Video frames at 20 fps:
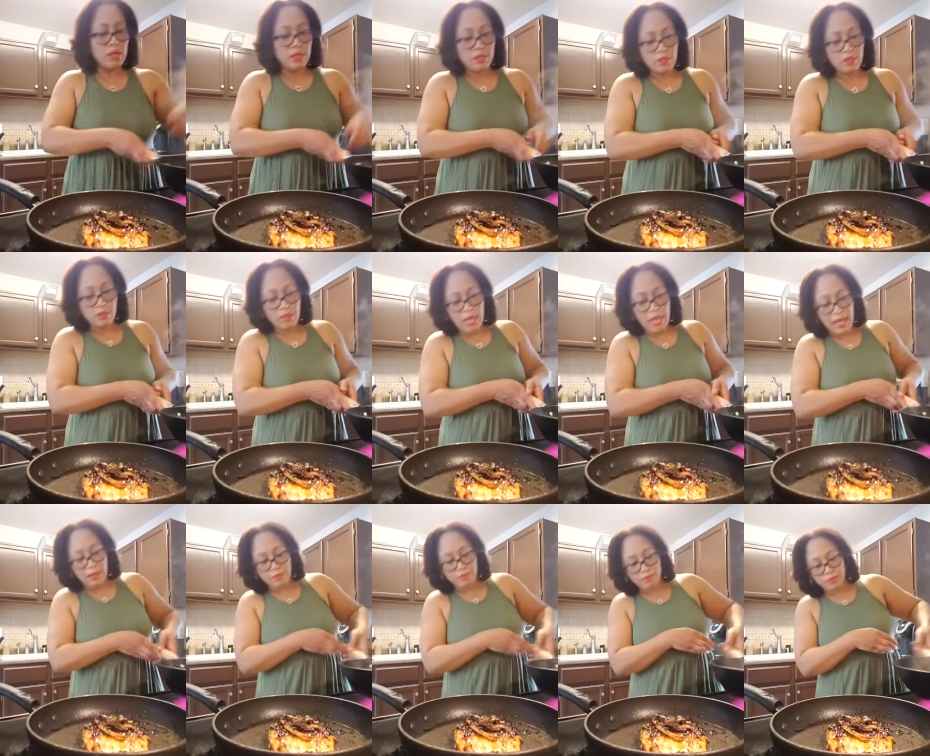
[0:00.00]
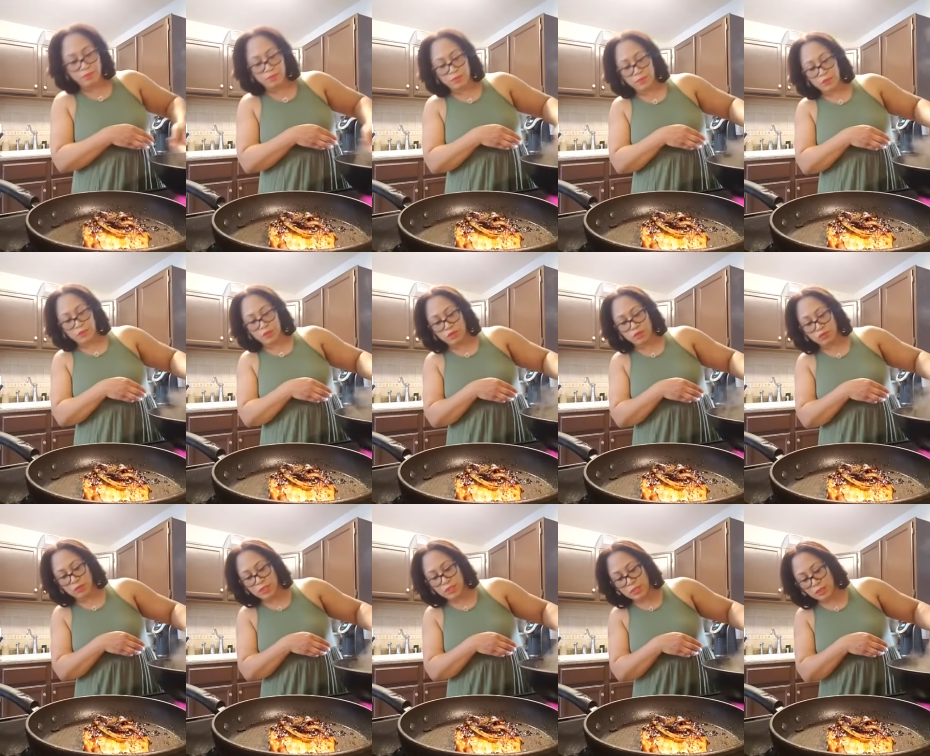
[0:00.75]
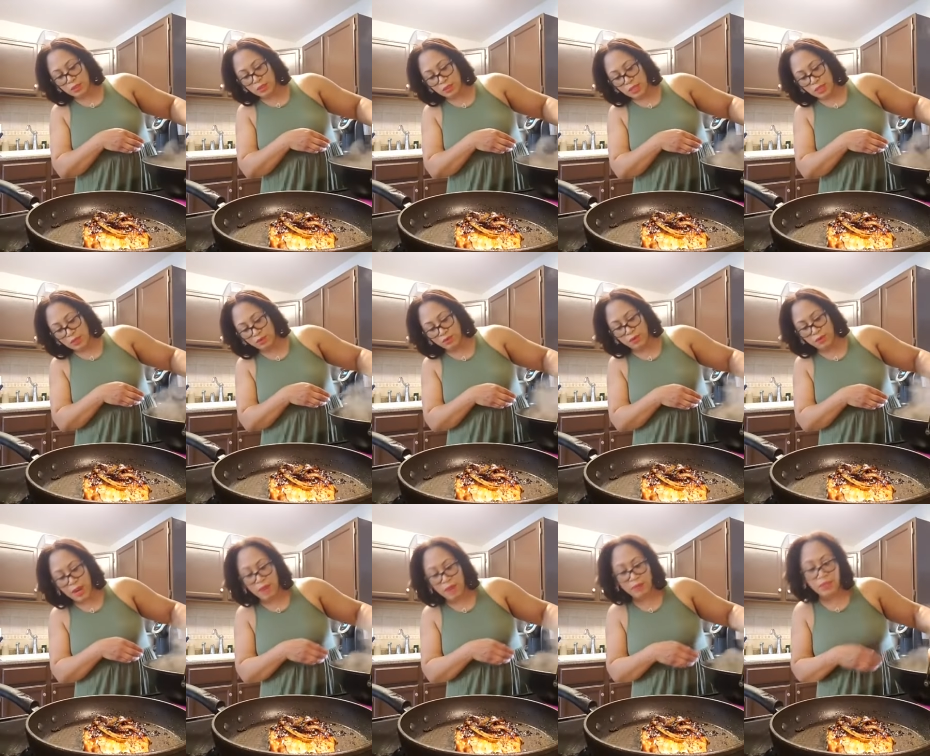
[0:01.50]
you're not you're not
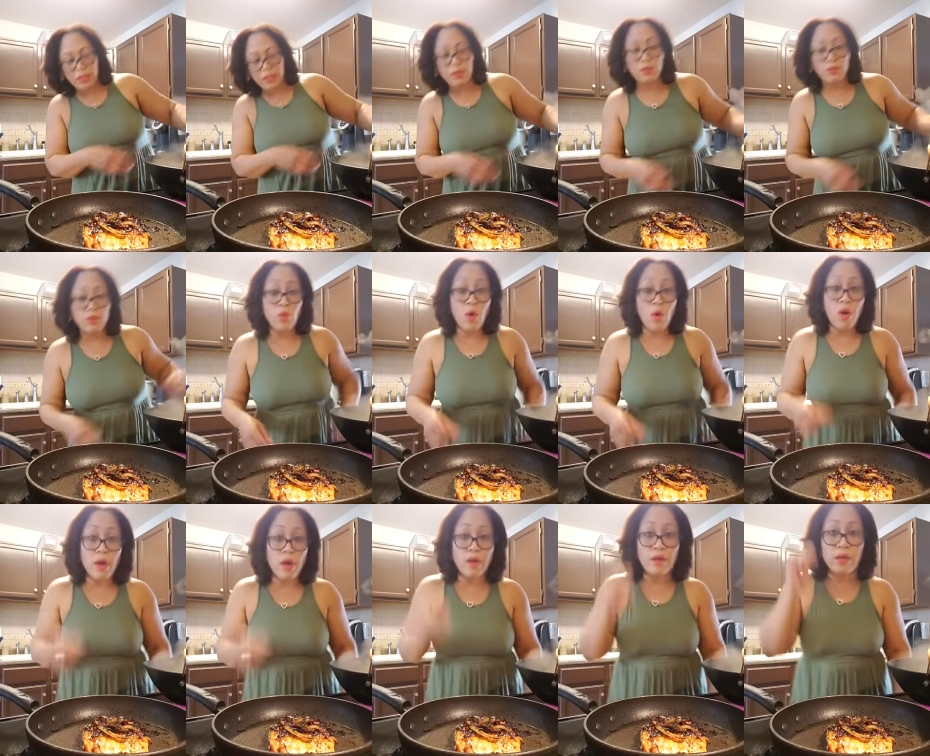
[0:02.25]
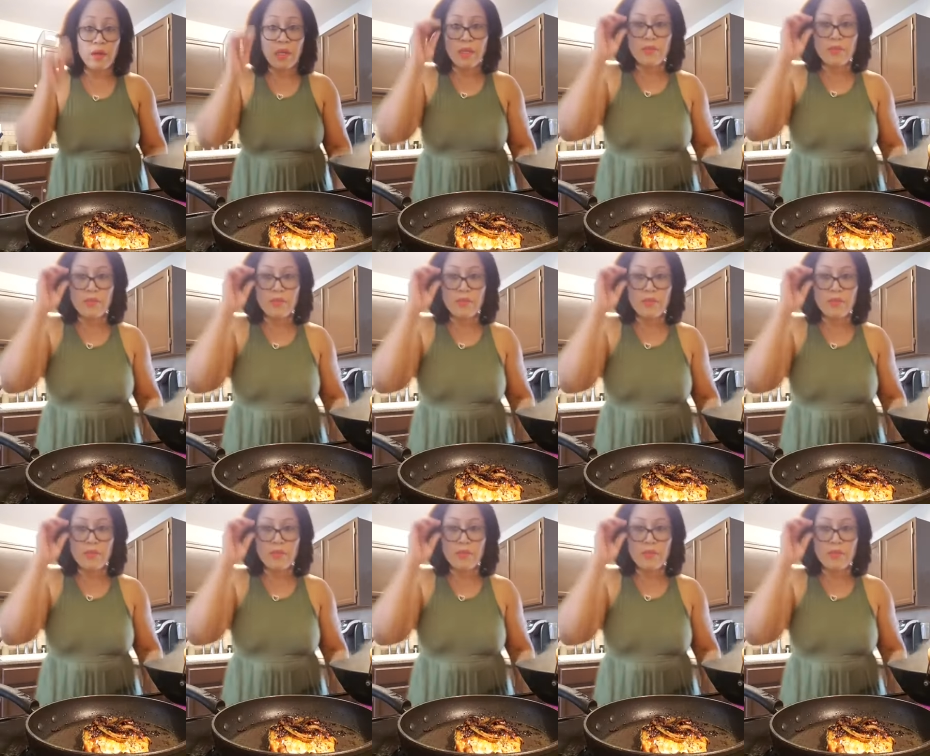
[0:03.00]
drowning it with water.